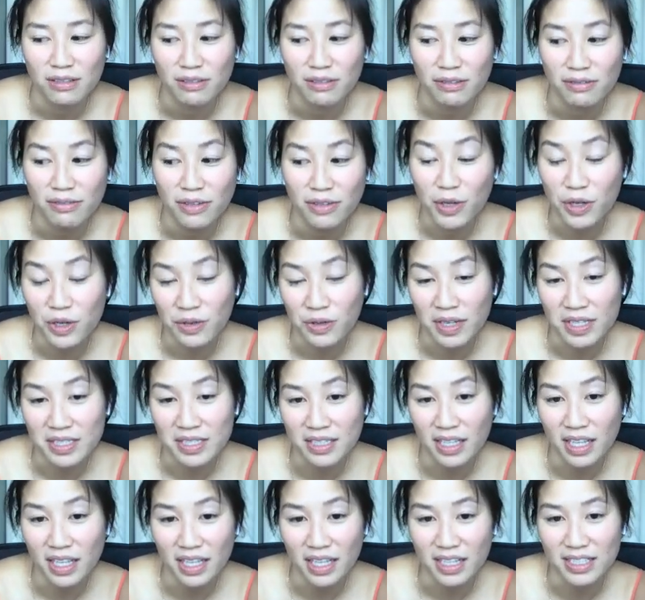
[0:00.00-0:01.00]
photo
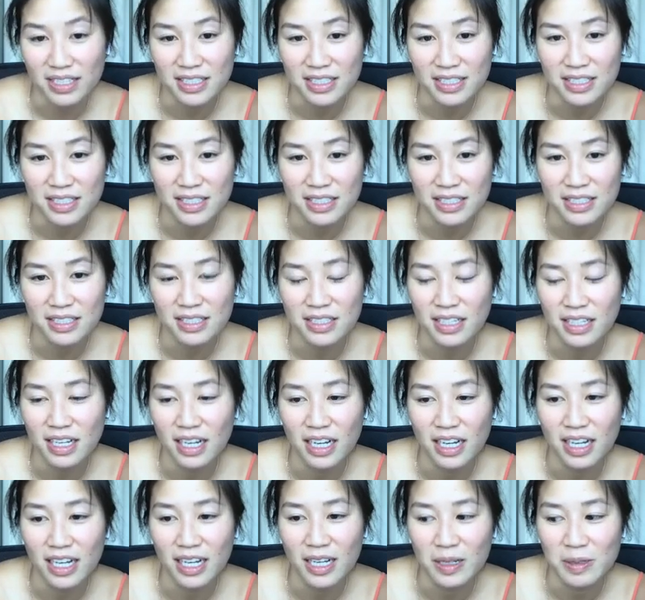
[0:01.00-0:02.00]
essays,
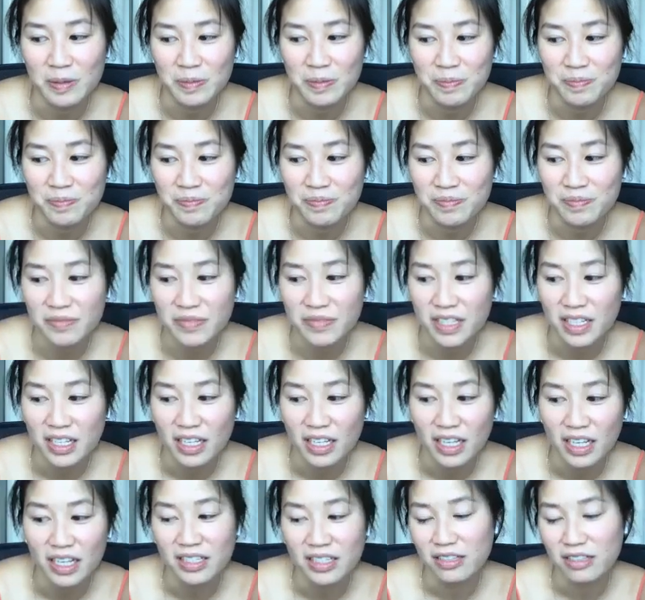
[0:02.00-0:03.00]
and
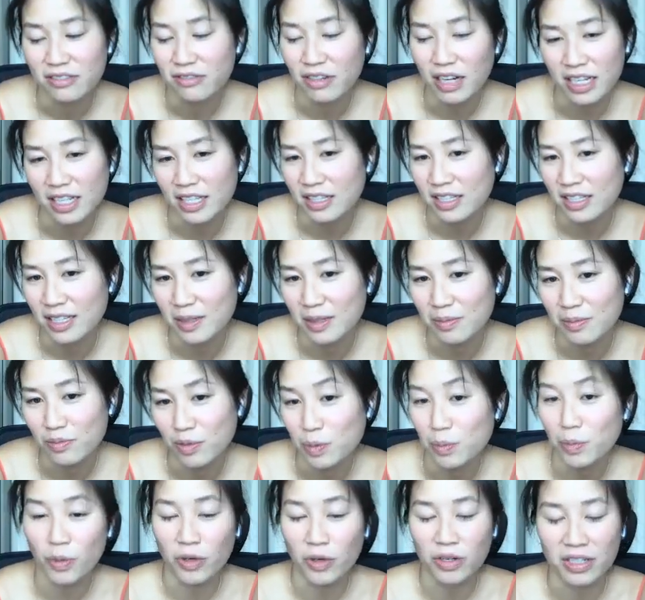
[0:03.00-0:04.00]
then writing them,
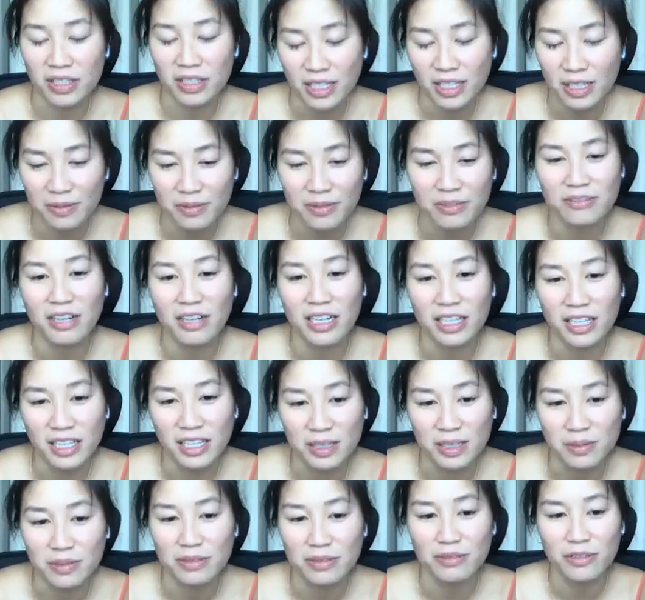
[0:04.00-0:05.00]
reporting them, and writing
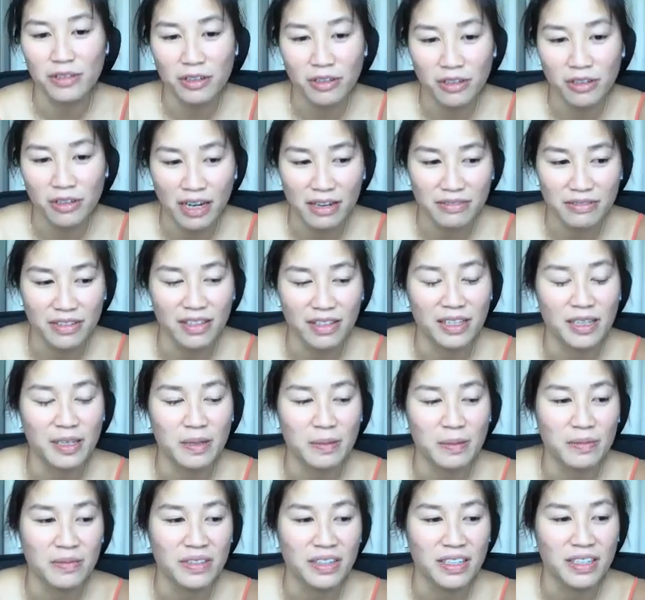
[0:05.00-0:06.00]
them and photographing
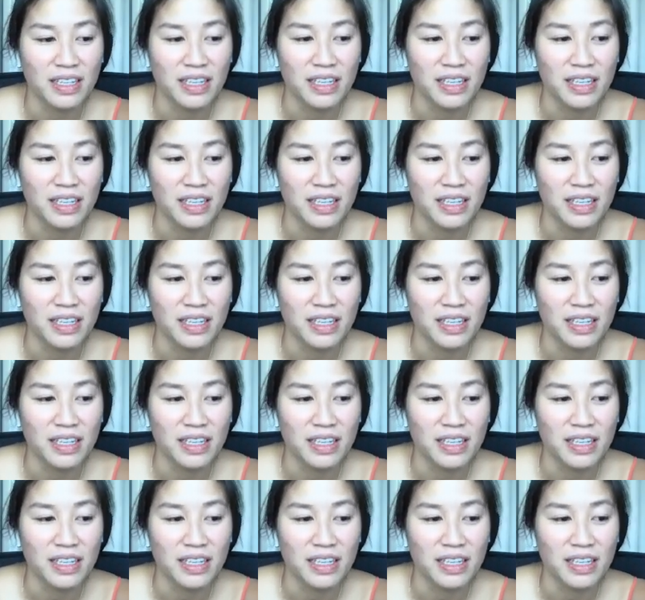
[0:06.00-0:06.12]
them.